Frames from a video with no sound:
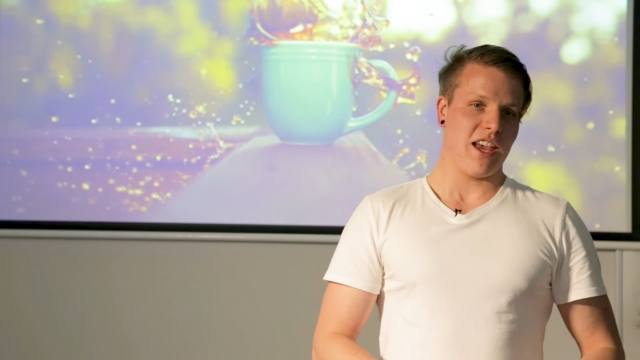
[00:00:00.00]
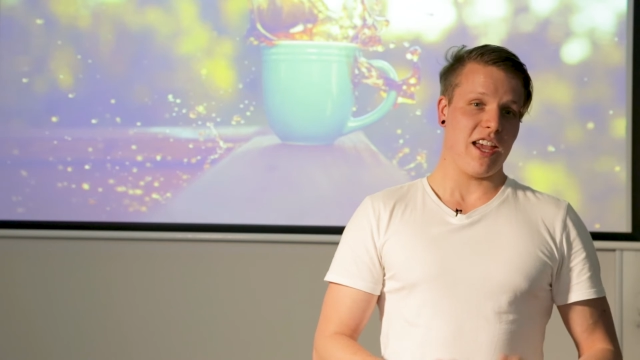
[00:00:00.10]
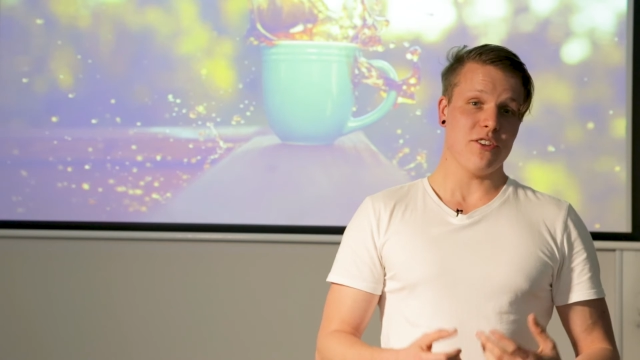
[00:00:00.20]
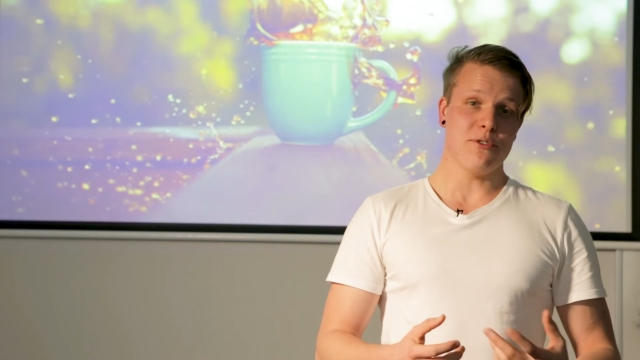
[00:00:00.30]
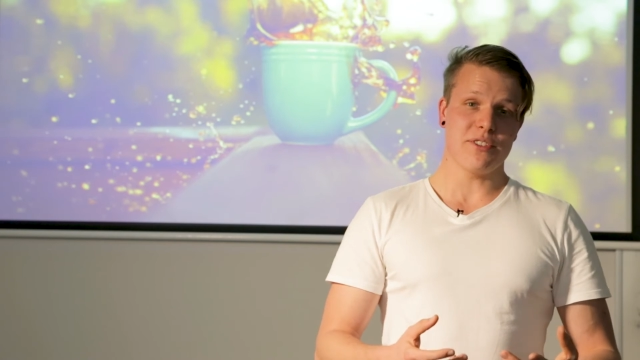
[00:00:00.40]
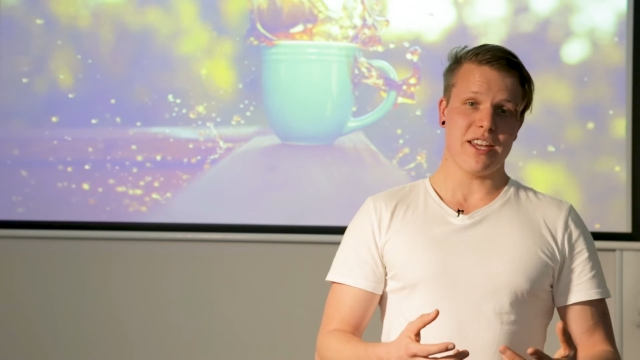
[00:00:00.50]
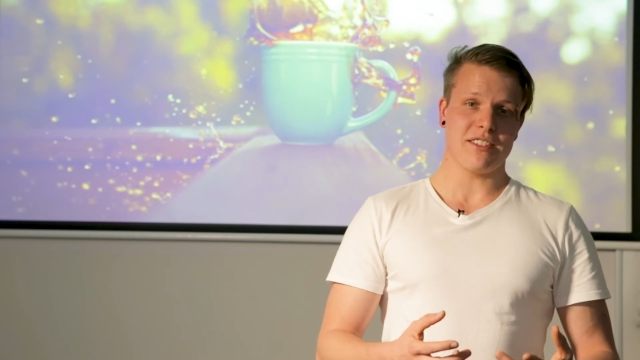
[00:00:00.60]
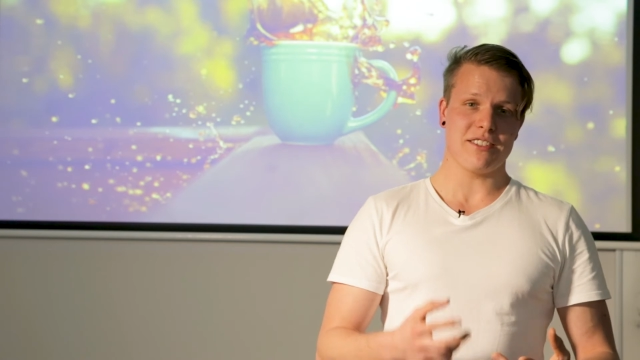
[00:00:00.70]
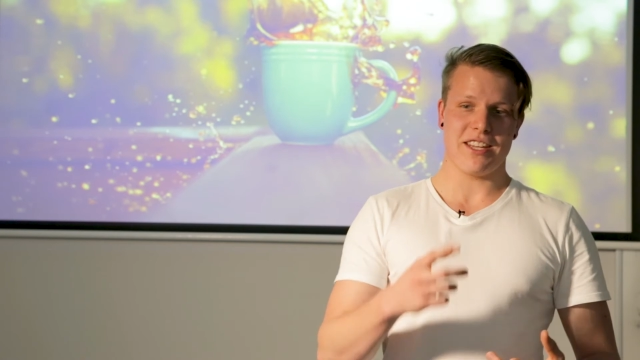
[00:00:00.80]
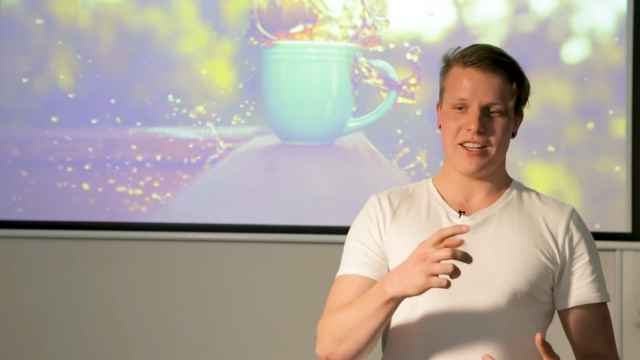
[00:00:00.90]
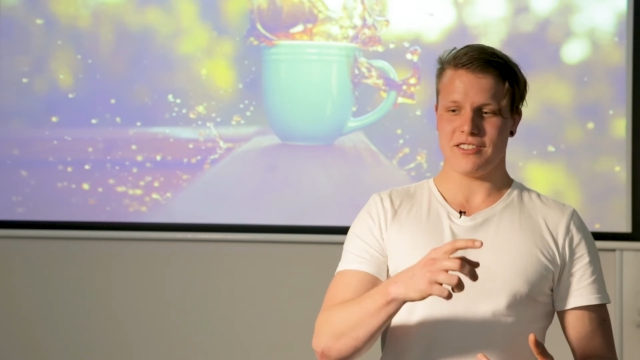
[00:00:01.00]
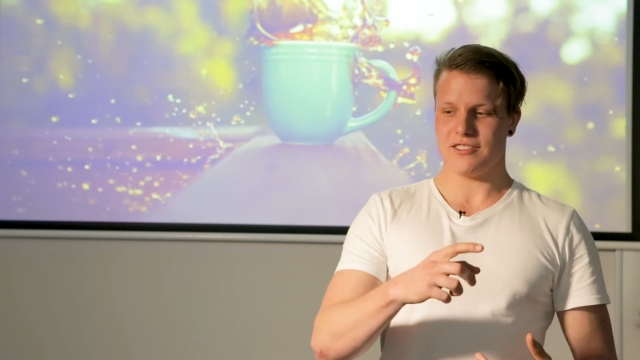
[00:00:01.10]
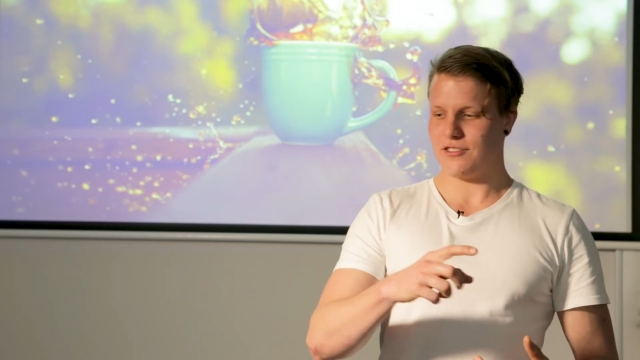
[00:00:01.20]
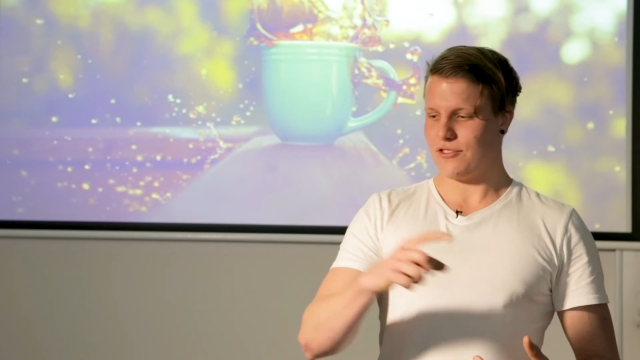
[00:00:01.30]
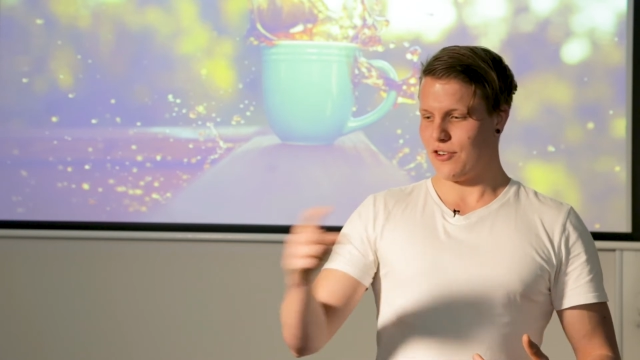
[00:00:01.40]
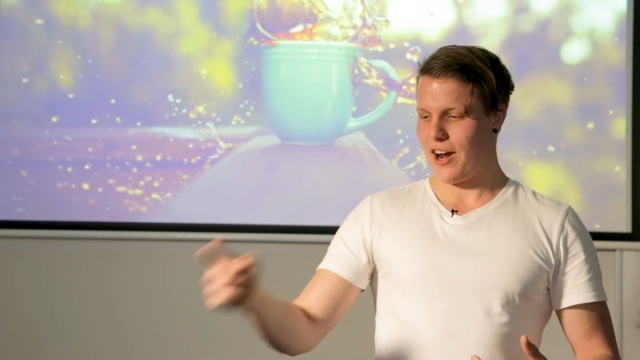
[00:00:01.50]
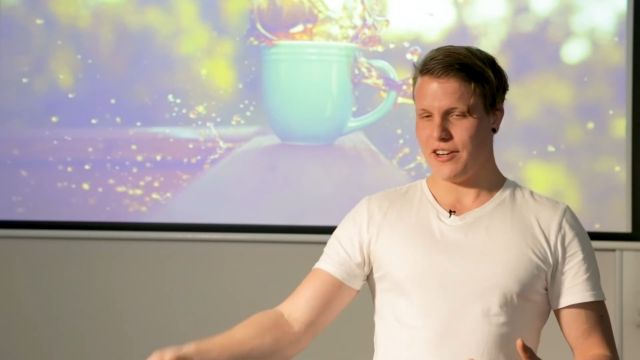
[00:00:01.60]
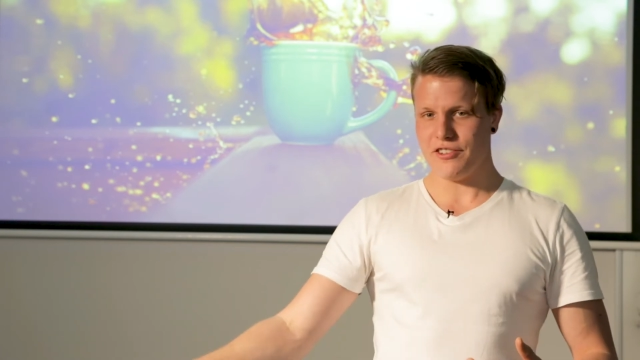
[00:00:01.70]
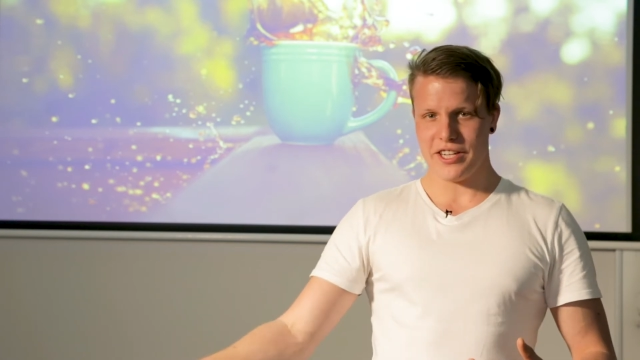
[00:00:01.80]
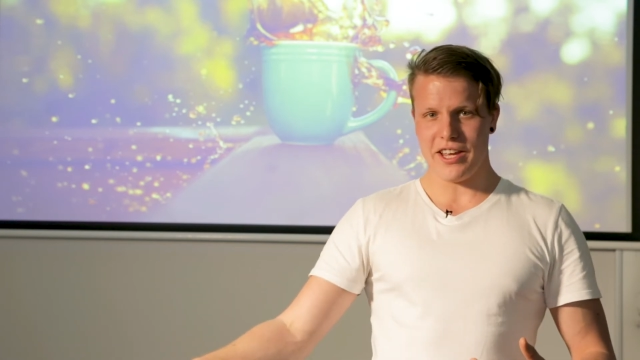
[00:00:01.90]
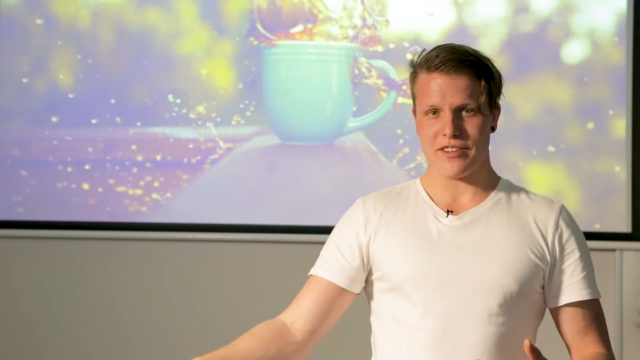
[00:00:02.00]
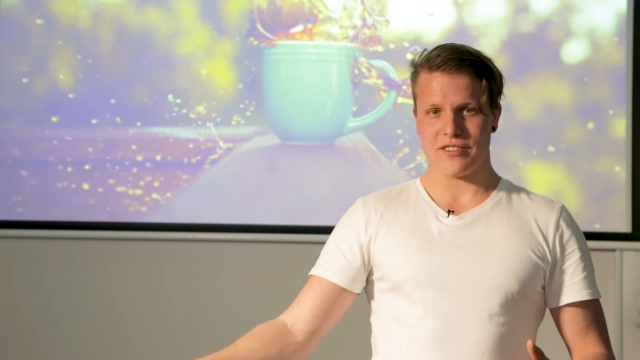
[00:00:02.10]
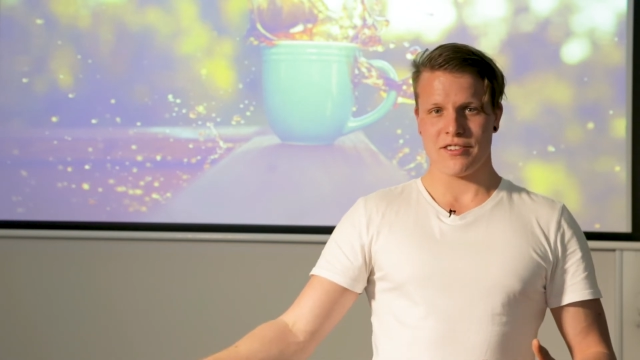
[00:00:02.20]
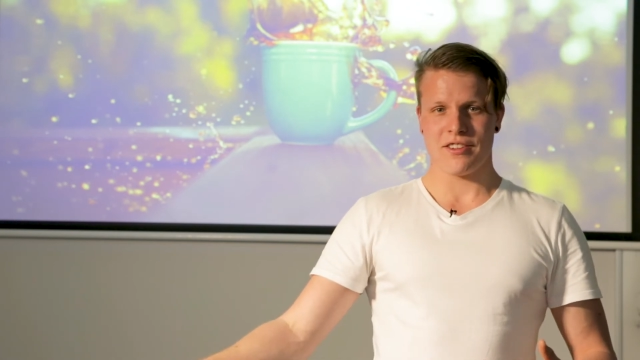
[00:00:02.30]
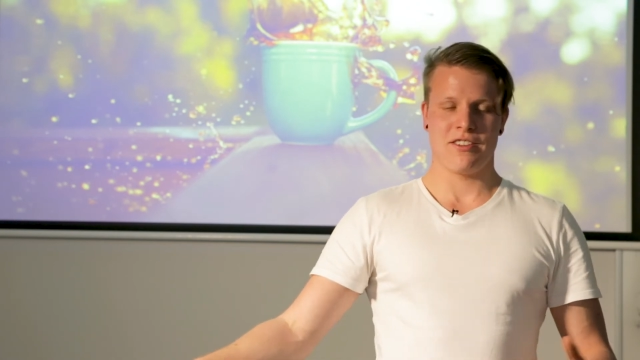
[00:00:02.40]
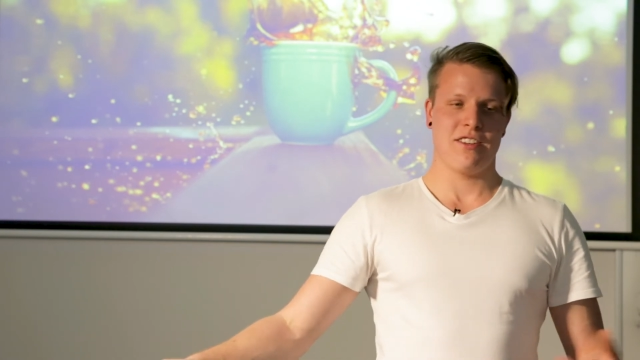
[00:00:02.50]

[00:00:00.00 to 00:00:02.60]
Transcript: It used that to then try another guess,